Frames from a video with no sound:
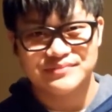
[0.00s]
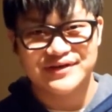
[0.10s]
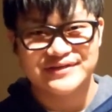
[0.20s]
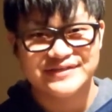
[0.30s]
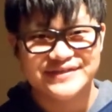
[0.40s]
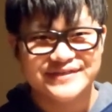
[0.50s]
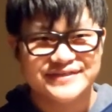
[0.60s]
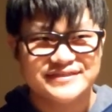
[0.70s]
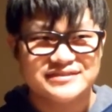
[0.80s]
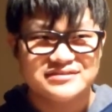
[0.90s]
but
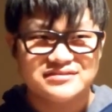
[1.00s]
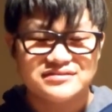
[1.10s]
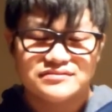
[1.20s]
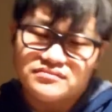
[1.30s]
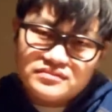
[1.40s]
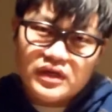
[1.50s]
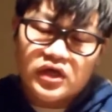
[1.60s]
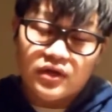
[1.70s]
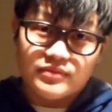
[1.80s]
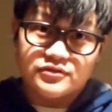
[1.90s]

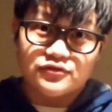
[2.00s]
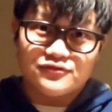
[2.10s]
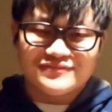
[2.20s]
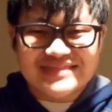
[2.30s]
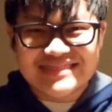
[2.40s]
it could be true.